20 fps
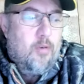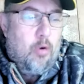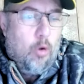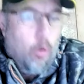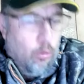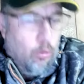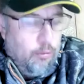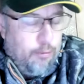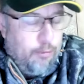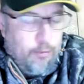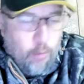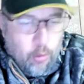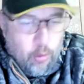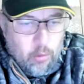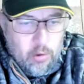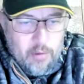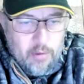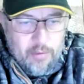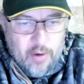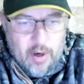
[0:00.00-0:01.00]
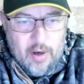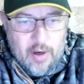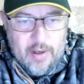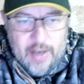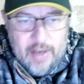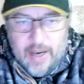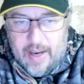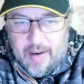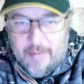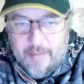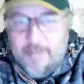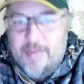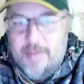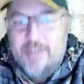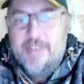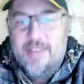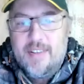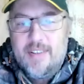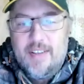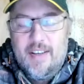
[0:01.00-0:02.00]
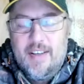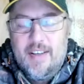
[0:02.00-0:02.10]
all 4 of our games.